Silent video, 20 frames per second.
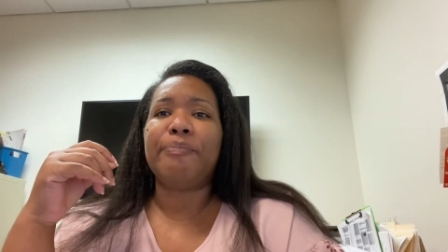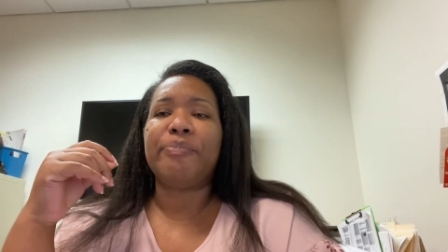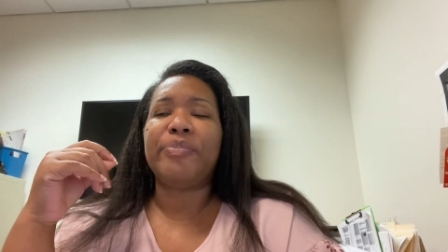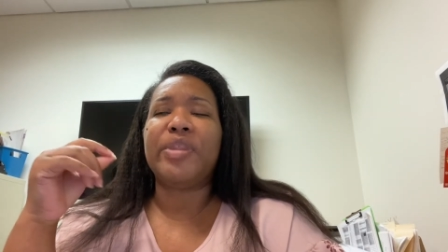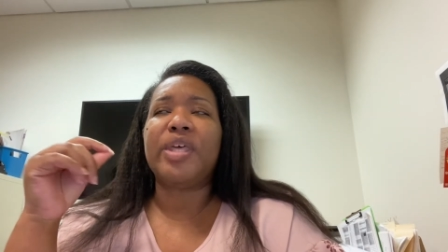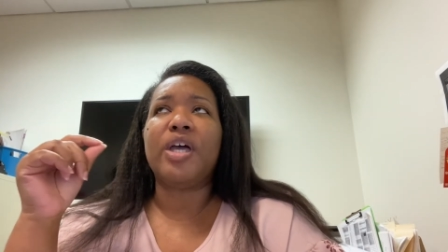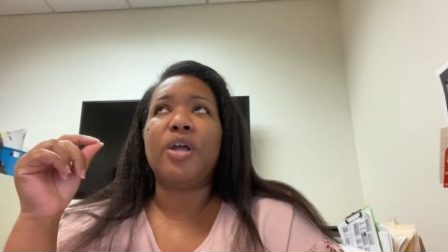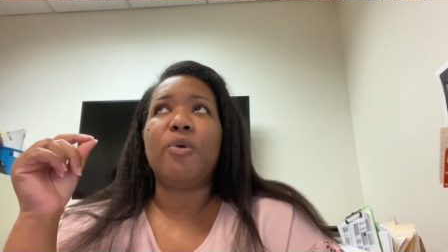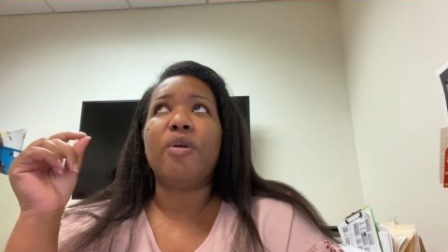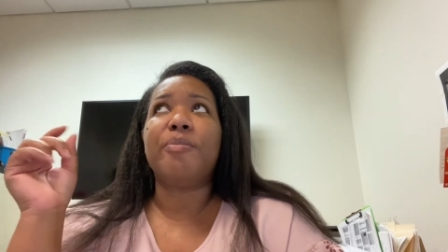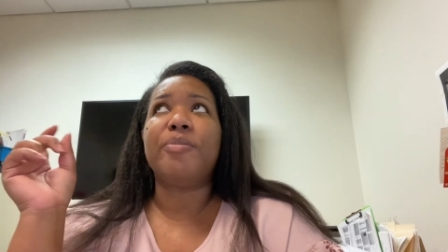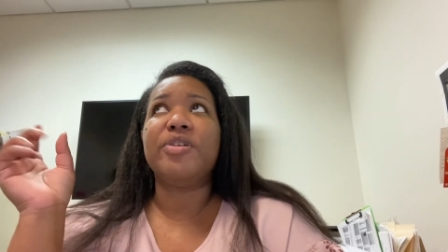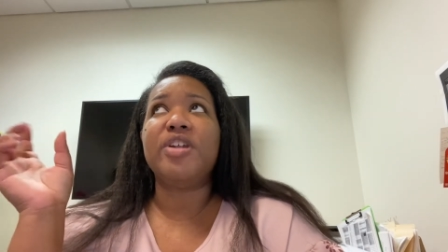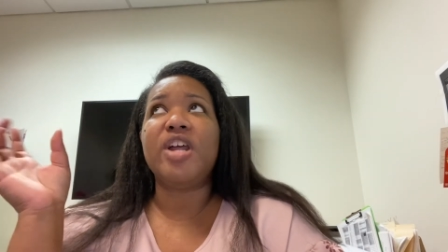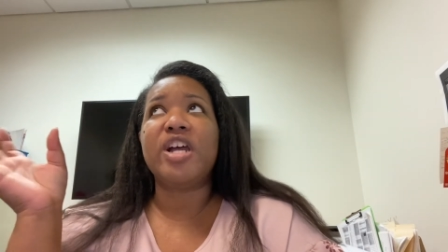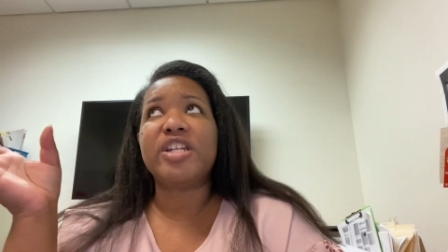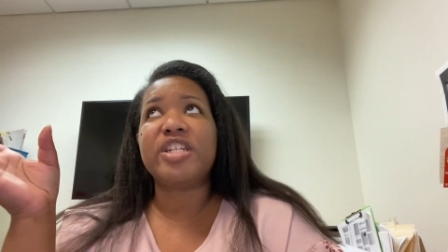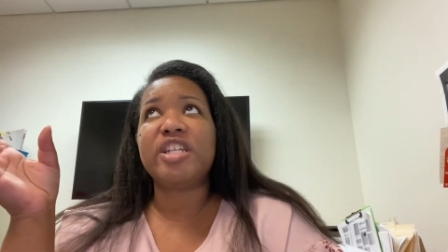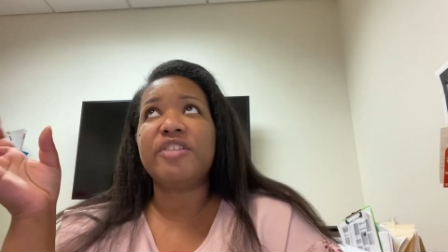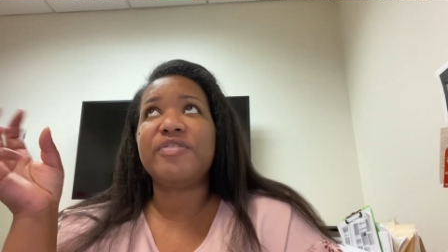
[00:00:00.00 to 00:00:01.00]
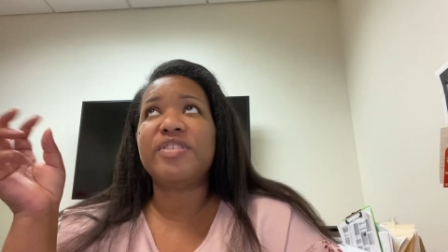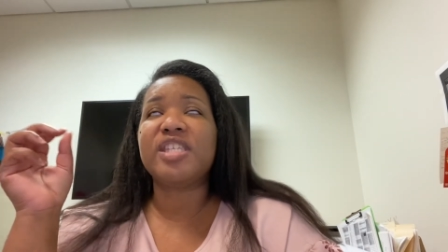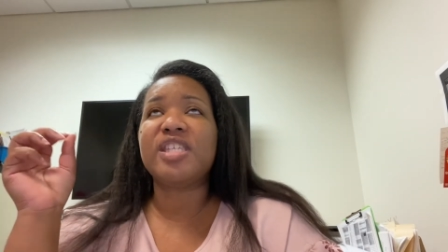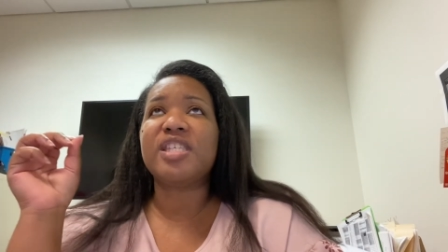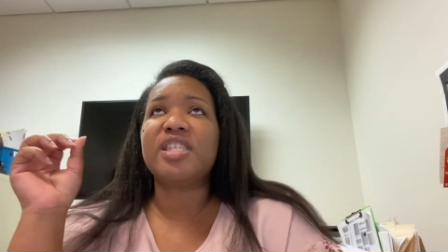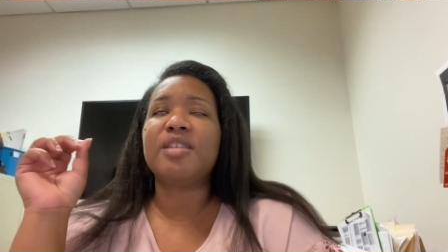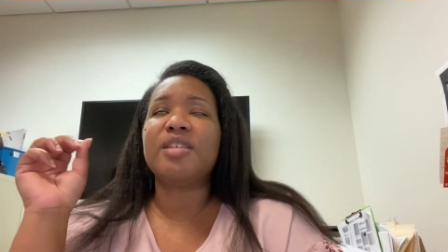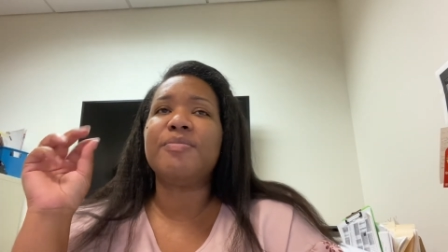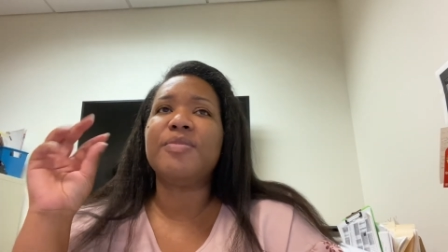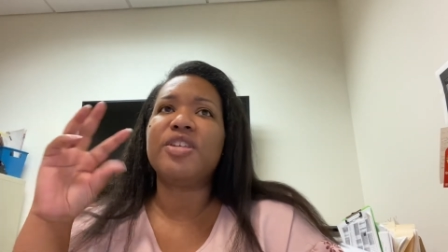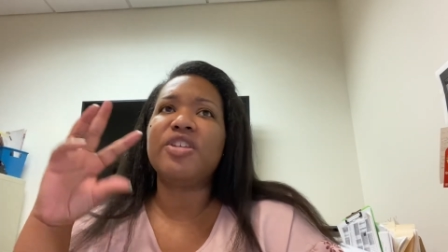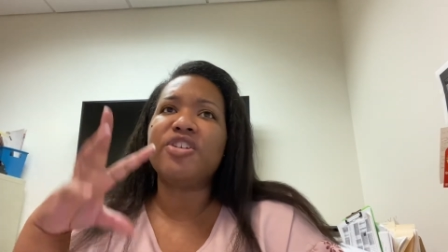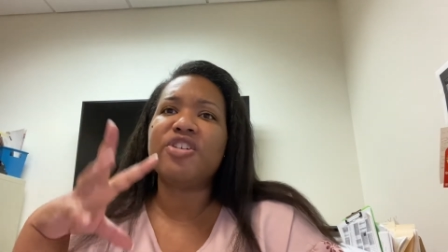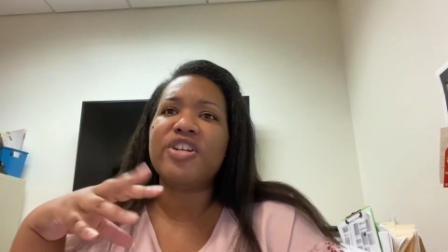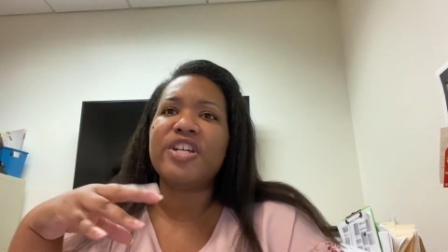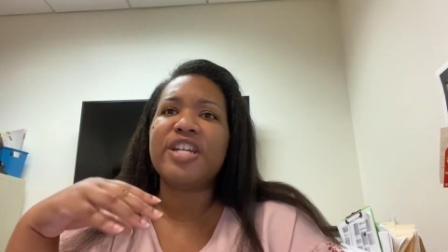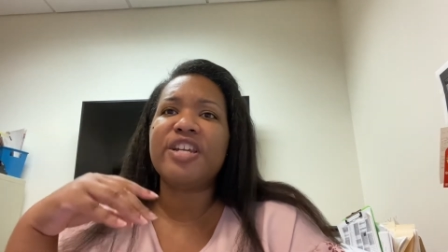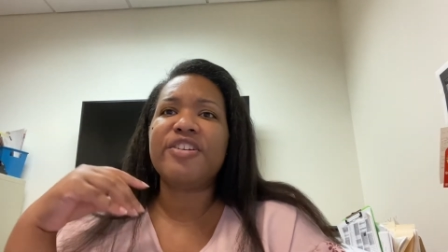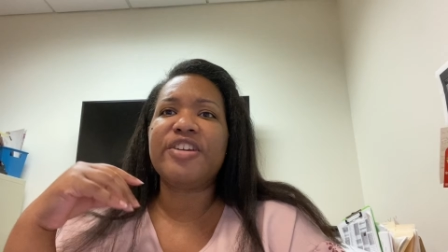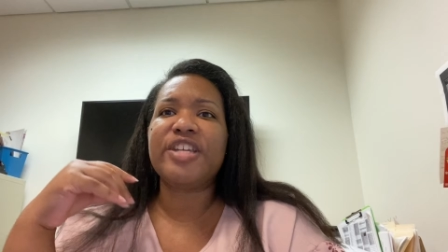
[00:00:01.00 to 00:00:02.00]
the reproductive system, the
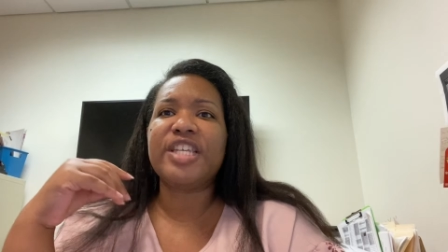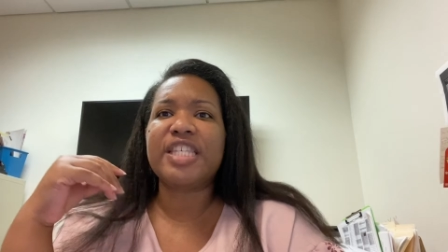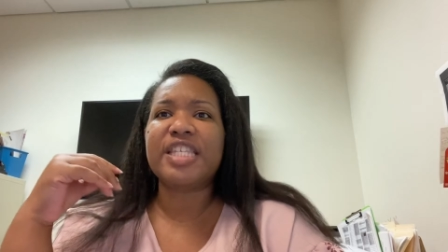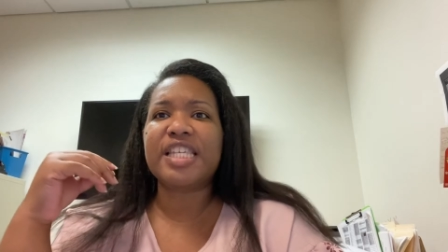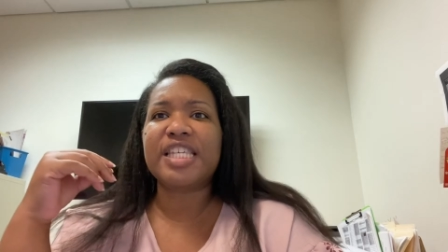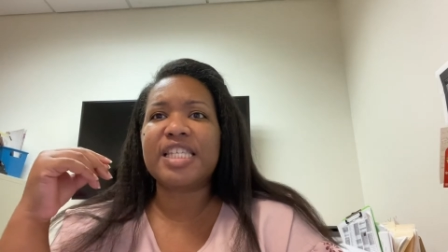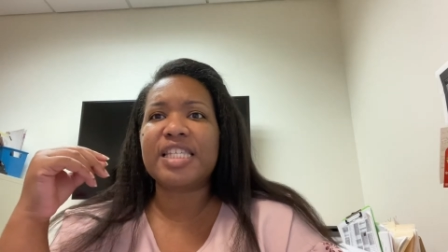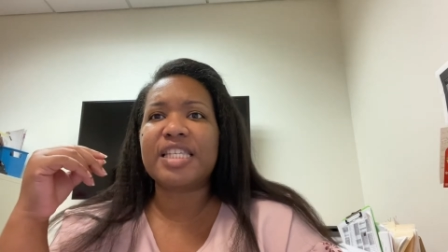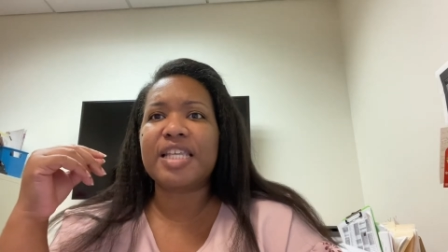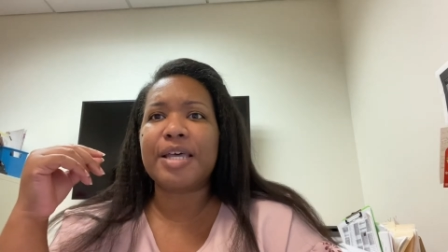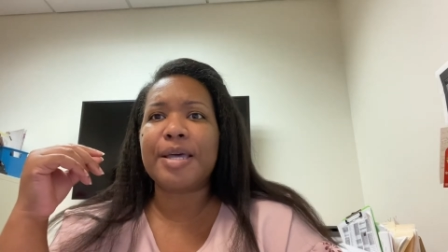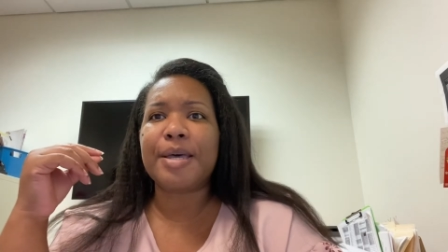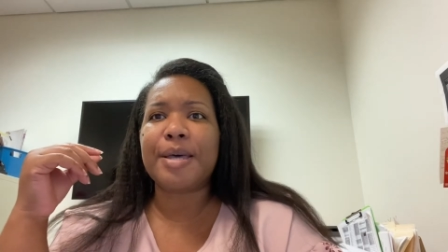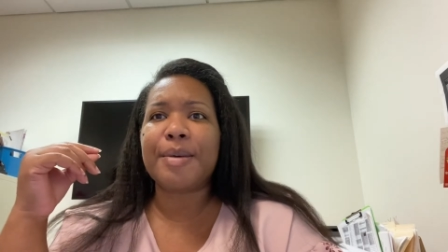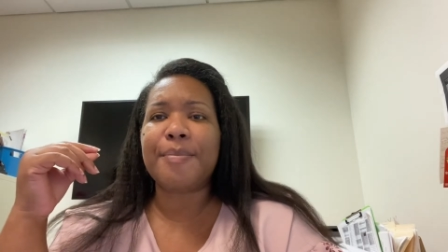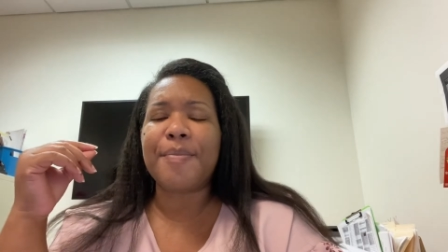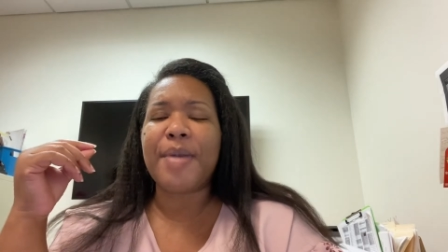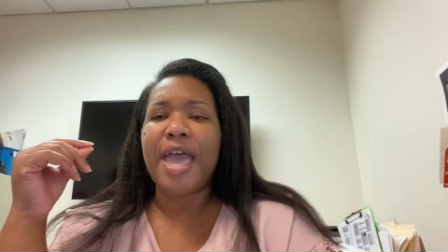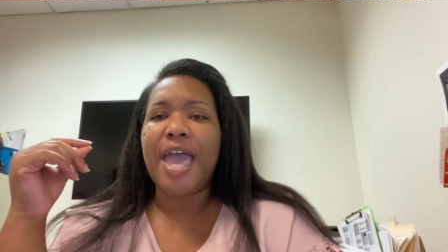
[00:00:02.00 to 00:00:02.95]
urinary system.